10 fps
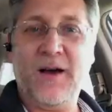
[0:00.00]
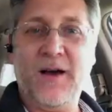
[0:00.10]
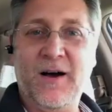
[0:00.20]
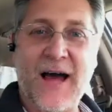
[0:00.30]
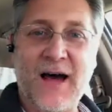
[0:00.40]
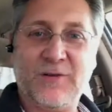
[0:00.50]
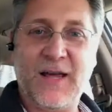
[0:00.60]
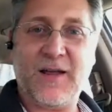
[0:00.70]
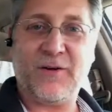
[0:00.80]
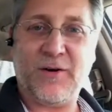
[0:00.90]
Hung out
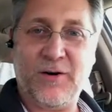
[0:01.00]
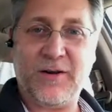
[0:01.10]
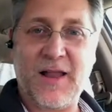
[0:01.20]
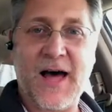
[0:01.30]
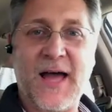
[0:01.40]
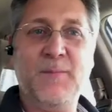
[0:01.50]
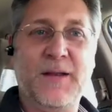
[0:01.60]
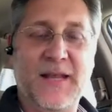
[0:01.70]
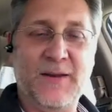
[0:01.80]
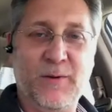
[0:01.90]
together online, but
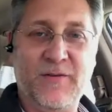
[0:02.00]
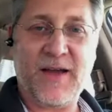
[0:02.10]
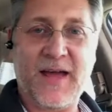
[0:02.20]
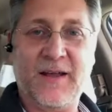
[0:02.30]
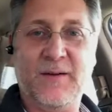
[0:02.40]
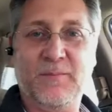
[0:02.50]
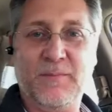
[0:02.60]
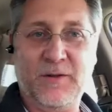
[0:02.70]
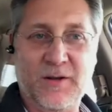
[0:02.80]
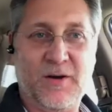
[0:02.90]
then had a
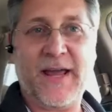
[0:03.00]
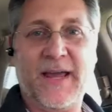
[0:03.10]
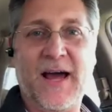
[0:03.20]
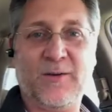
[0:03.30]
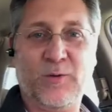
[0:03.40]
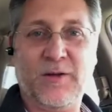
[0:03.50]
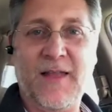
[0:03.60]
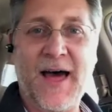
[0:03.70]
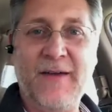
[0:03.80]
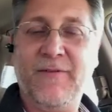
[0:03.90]
hang out in real
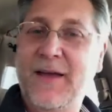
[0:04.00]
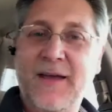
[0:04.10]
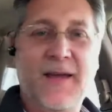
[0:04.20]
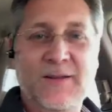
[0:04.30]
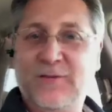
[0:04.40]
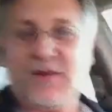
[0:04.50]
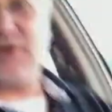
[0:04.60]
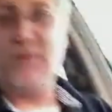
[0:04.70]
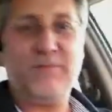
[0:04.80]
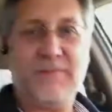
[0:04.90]
life, and
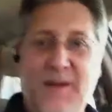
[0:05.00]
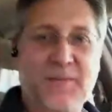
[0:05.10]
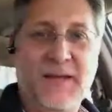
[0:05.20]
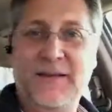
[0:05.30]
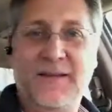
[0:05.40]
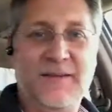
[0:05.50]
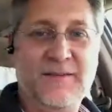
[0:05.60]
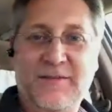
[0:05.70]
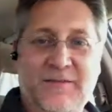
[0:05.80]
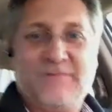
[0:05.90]
so I mean,
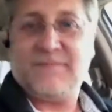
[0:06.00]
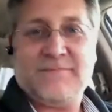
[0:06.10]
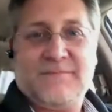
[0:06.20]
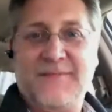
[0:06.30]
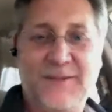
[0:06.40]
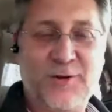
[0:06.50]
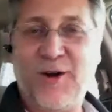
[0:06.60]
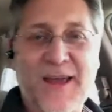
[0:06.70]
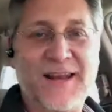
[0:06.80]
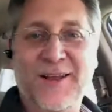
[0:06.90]
it's
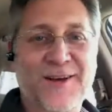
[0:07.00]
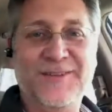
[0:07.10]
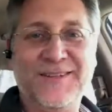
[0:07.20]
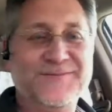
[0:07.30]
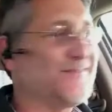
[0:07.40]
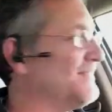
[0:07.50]
great. I love it.